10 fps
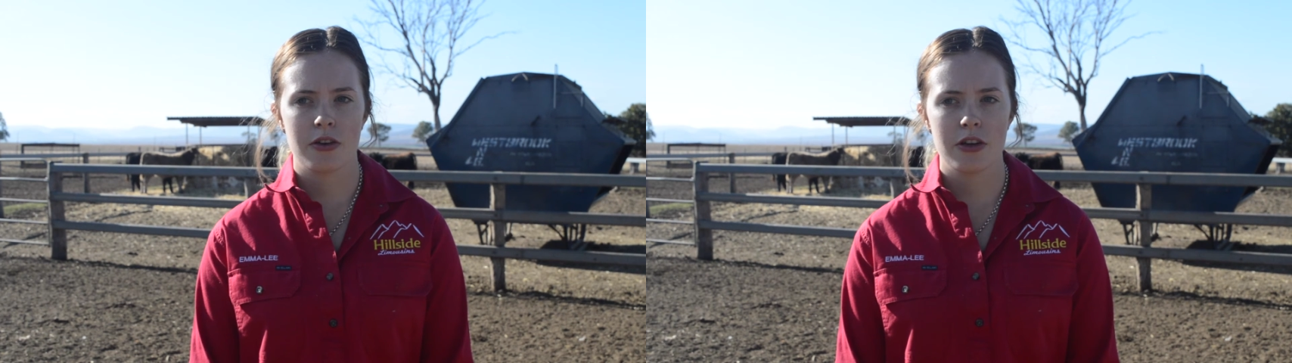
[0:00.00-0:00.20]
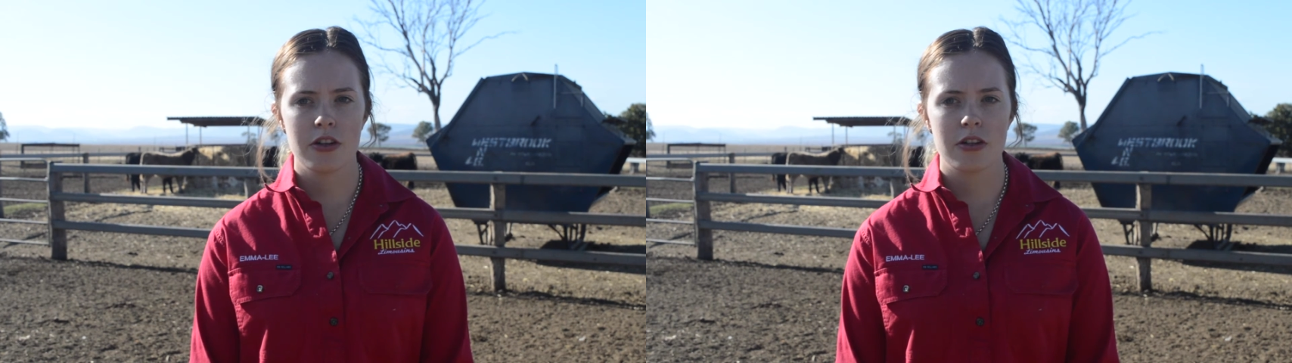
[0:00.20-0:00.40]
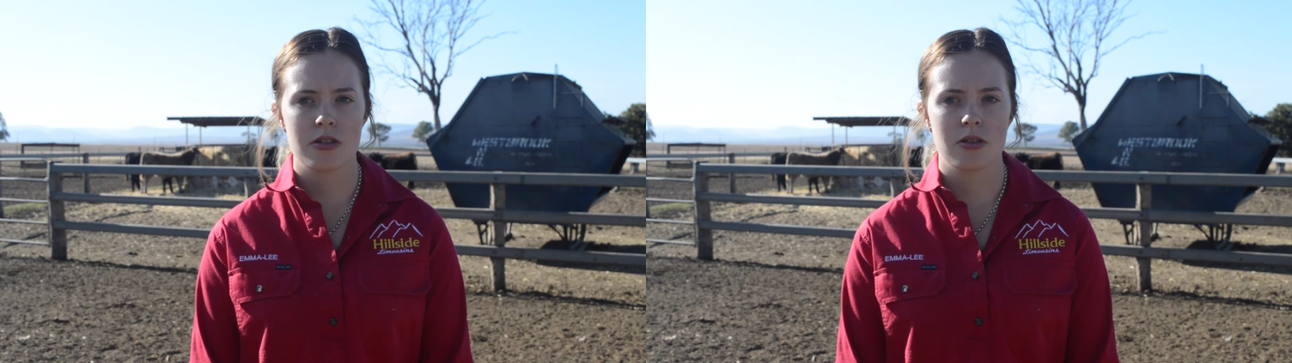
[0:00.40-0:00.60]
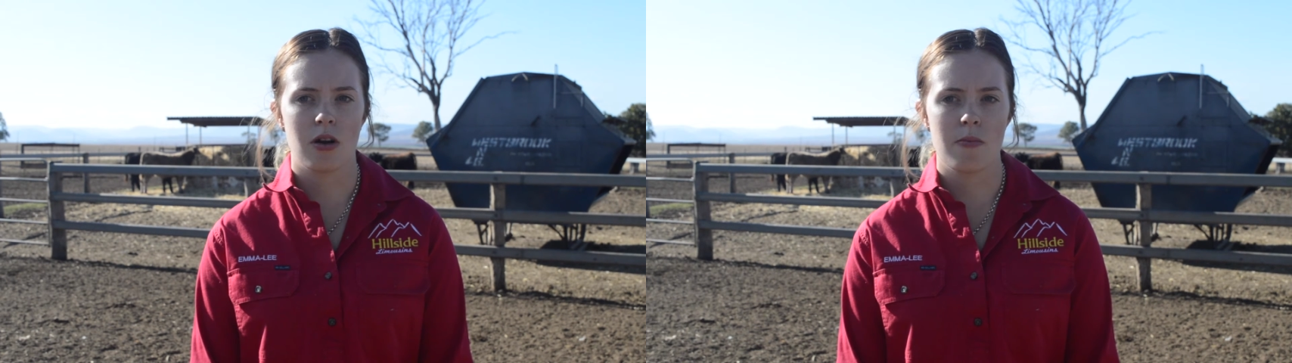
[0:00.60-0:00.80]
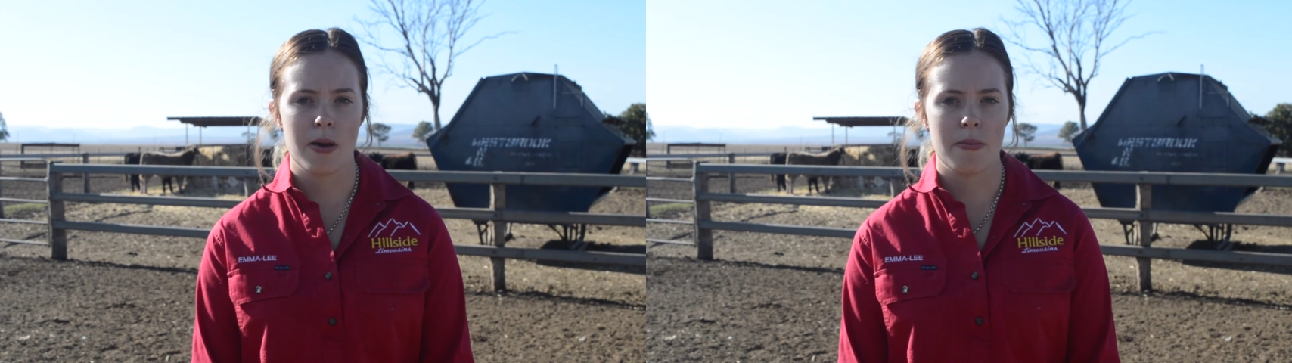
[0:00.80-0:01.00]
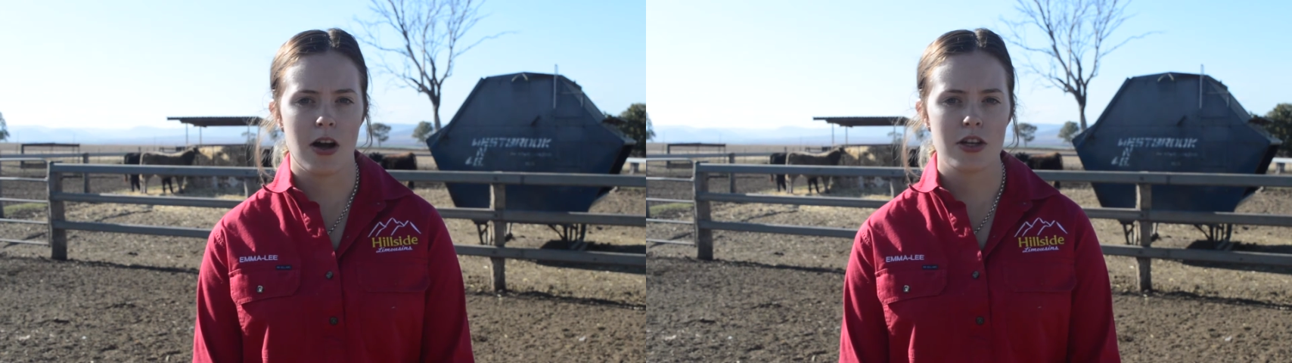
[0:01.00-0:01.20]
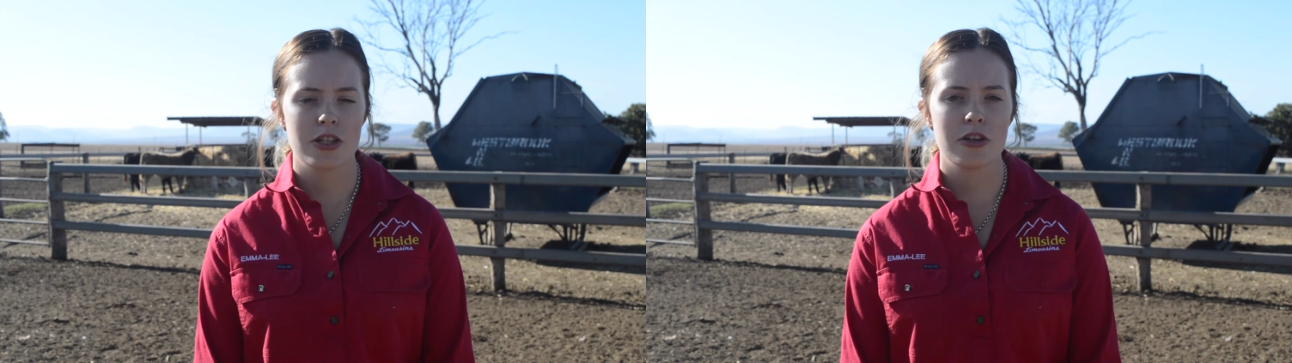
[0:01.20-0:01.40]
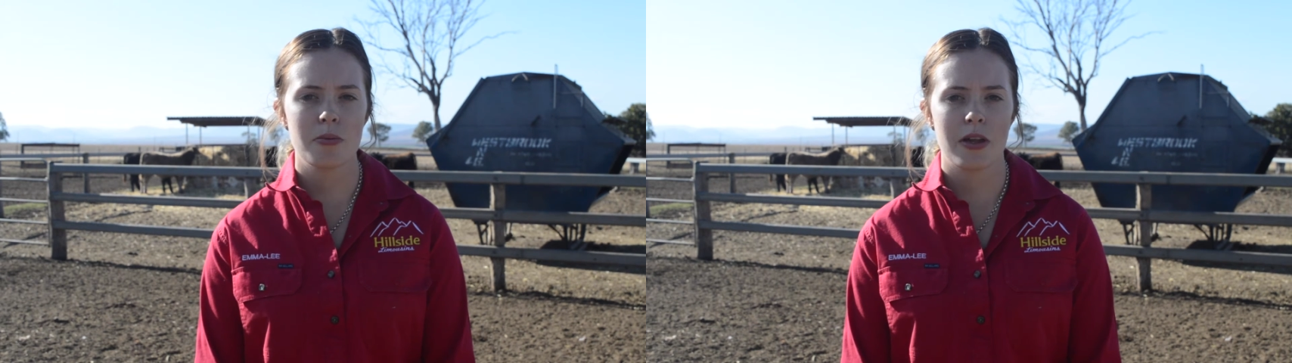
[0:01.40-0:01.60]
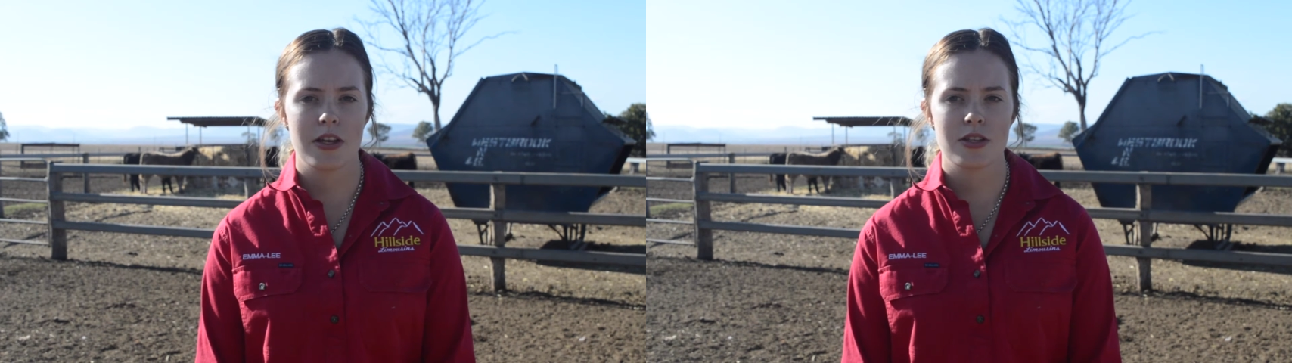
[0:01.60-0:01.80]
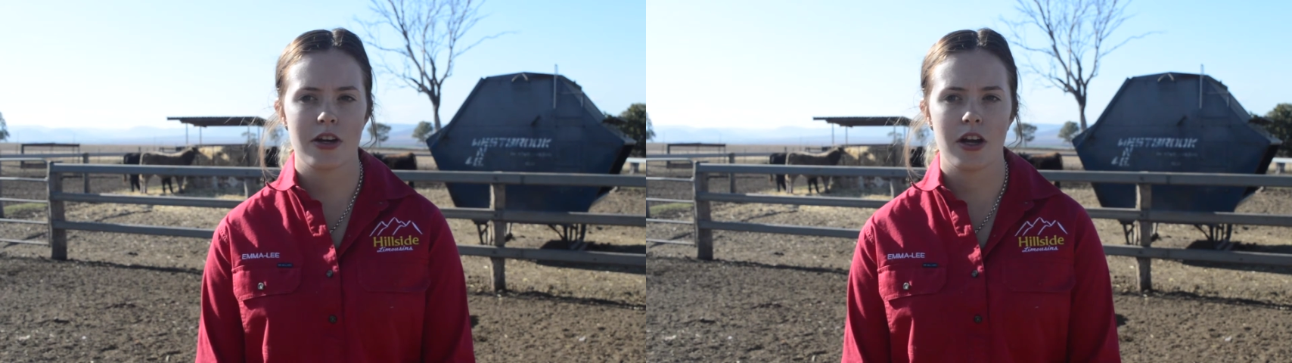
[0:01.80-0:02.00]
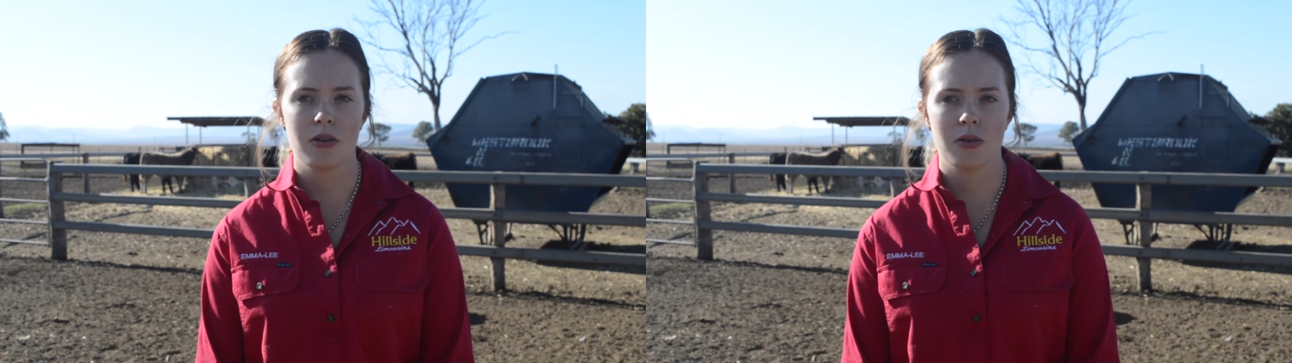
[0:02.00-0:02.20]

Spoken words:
crude glycerol may partially replace ground